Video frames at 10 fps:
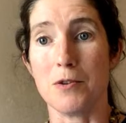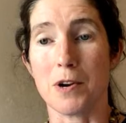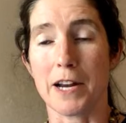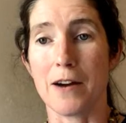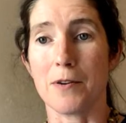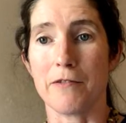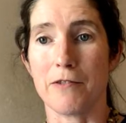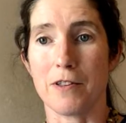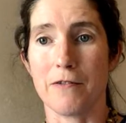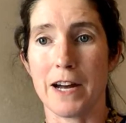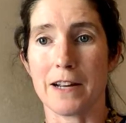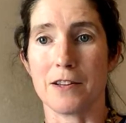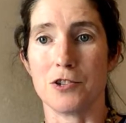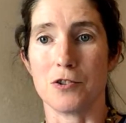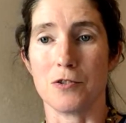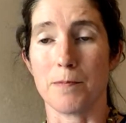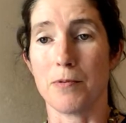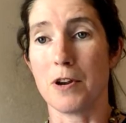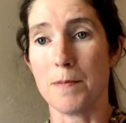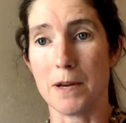you accounting for the fact that the
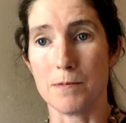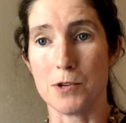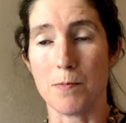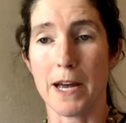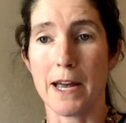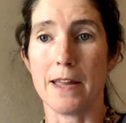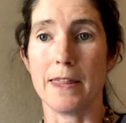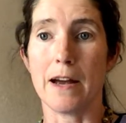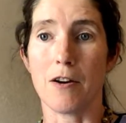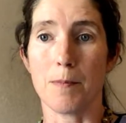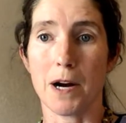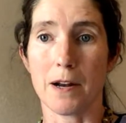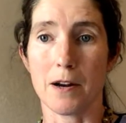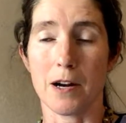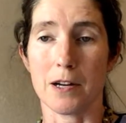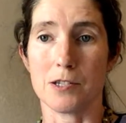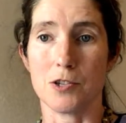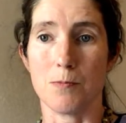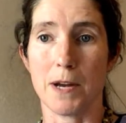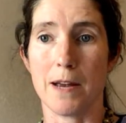premiums you pay and the out-of-pocket costs
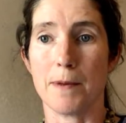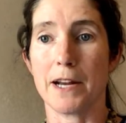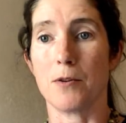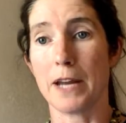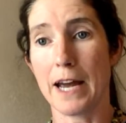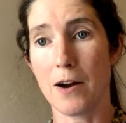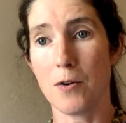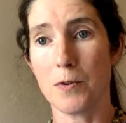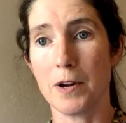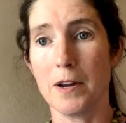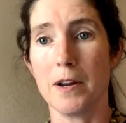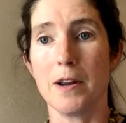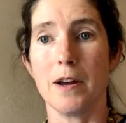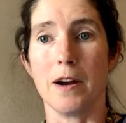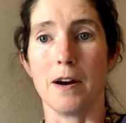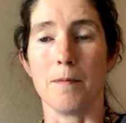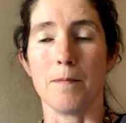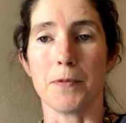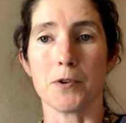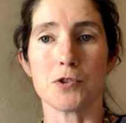you pay might go down?
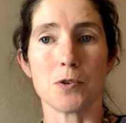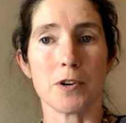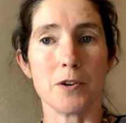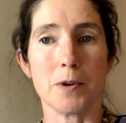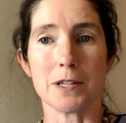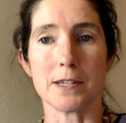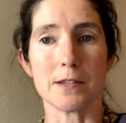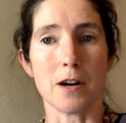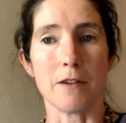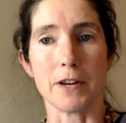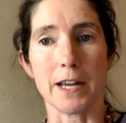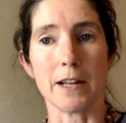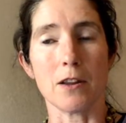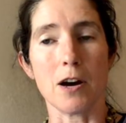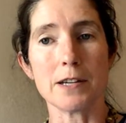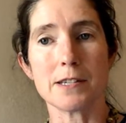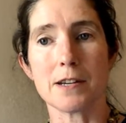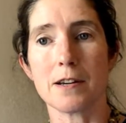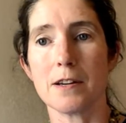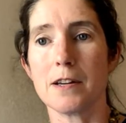Those sort of nuances often get
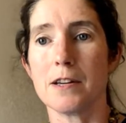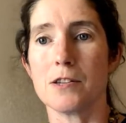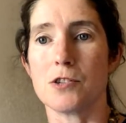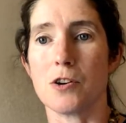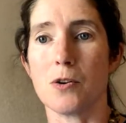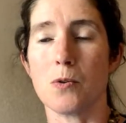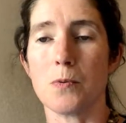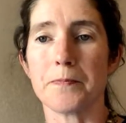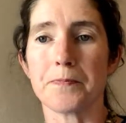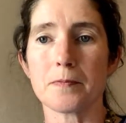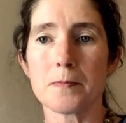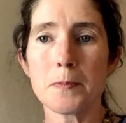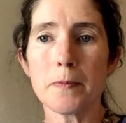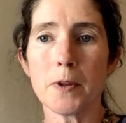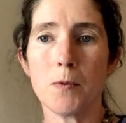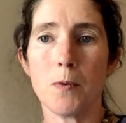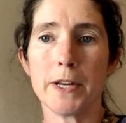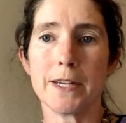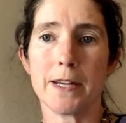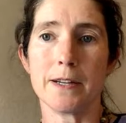lost. So what we
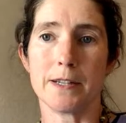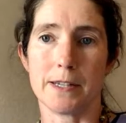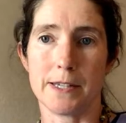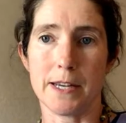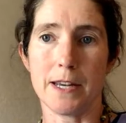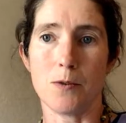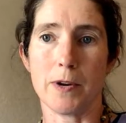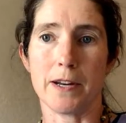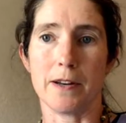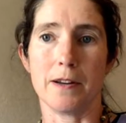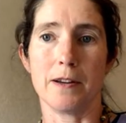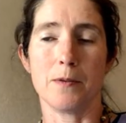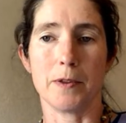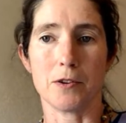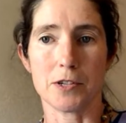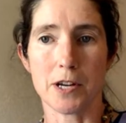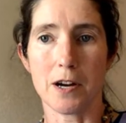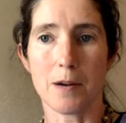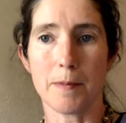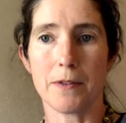tend to see when there's
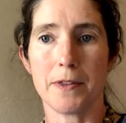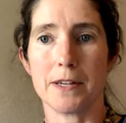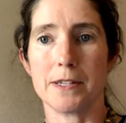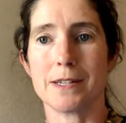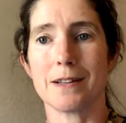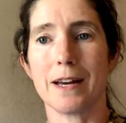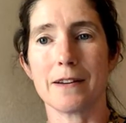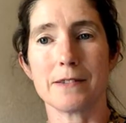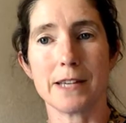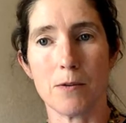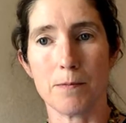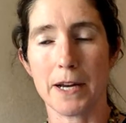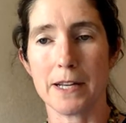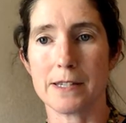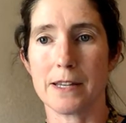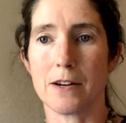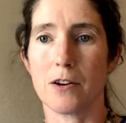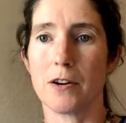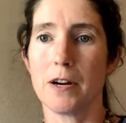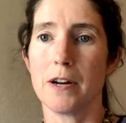talk about this is a lot of sound bites that
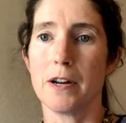are